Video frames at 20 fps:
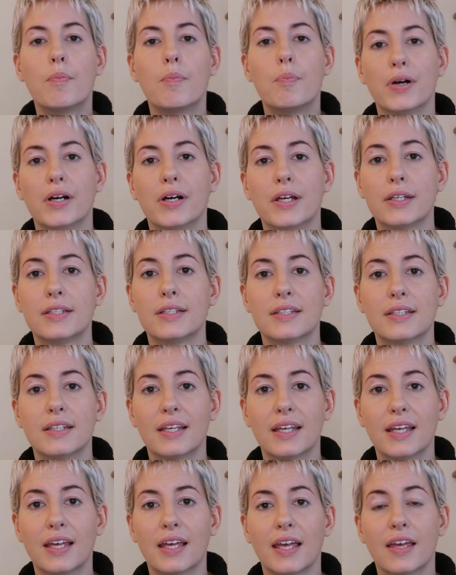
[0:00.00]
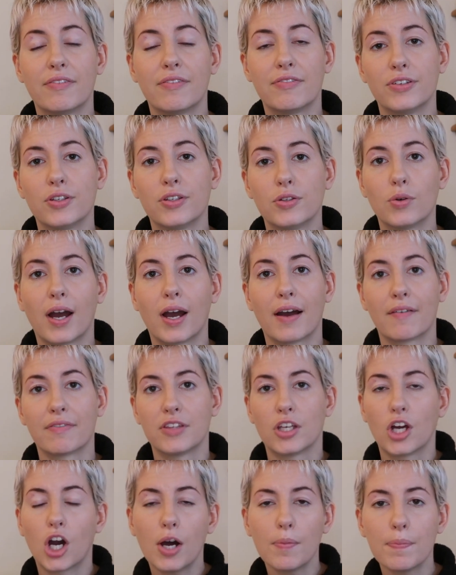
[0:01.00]
But if you have
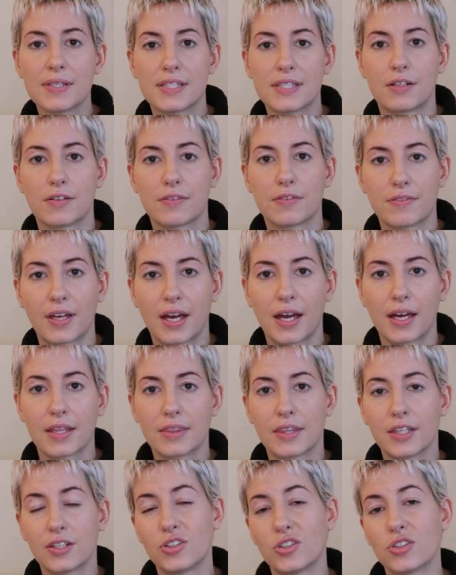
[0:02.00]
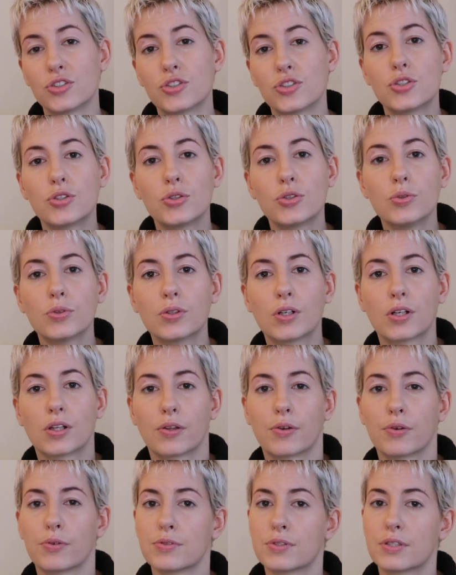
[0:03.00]
the opposite of that, that you're too
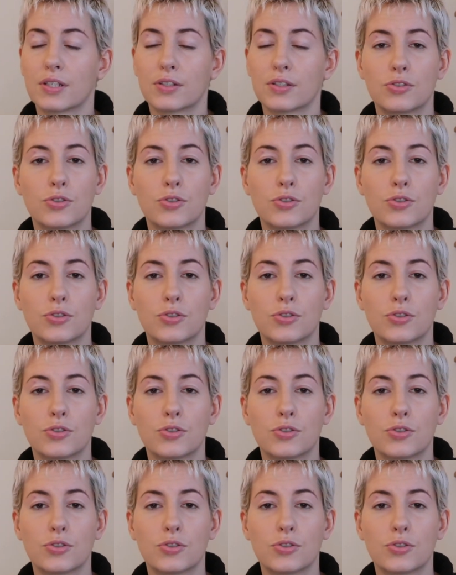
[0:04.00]
close and